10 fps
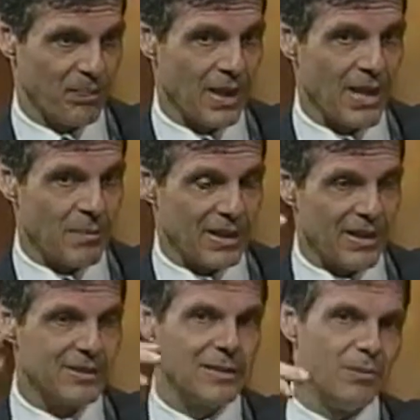
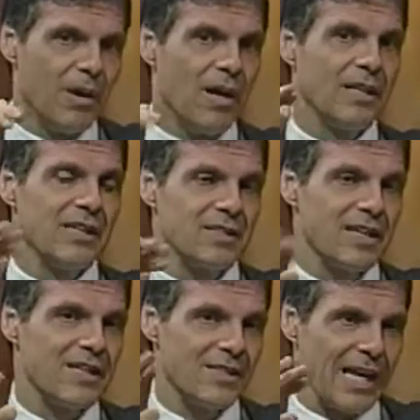because the body is
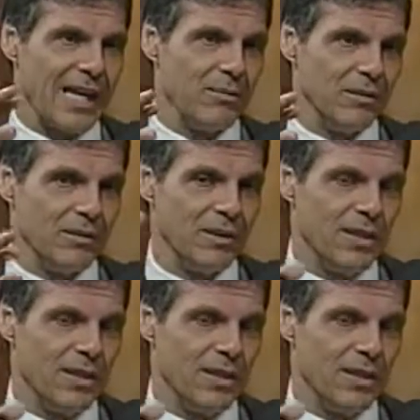less able